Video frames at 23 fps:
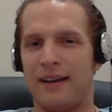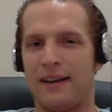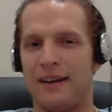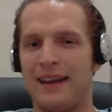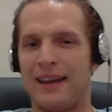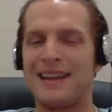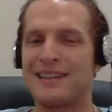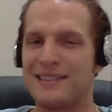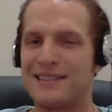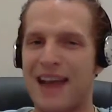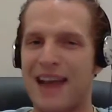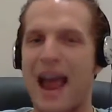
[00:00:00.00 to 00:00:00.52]

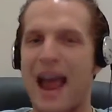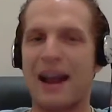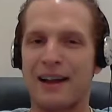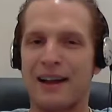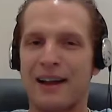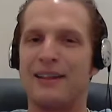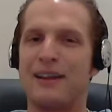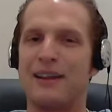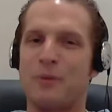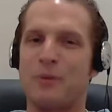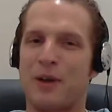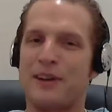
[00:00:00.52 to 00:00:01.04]

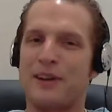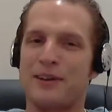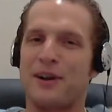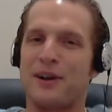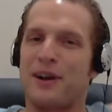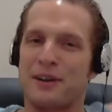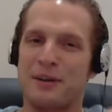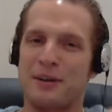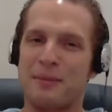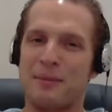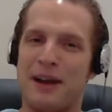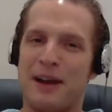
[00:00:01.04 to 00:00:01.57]
Exactly what I
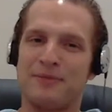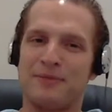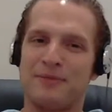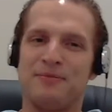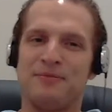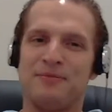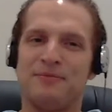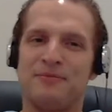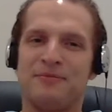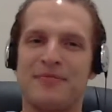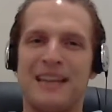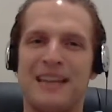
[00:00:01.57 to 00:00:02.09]
talked about.
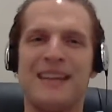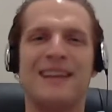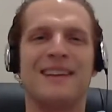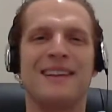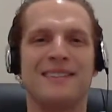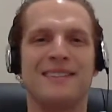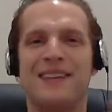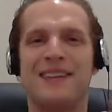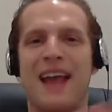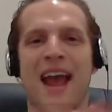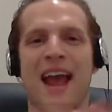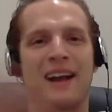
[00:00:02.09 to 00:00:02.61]

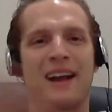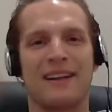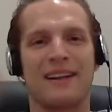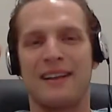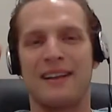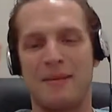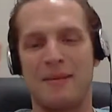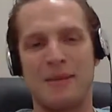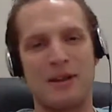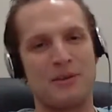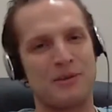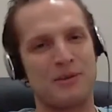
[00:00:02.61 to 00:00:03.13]

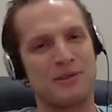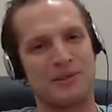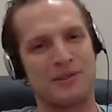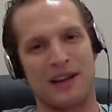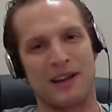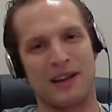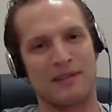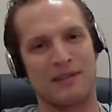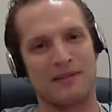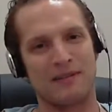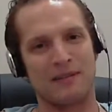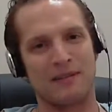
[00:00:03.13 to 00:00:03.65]
Exactly. I mean, it was
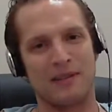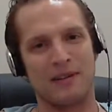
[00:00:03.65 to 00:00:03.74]
like,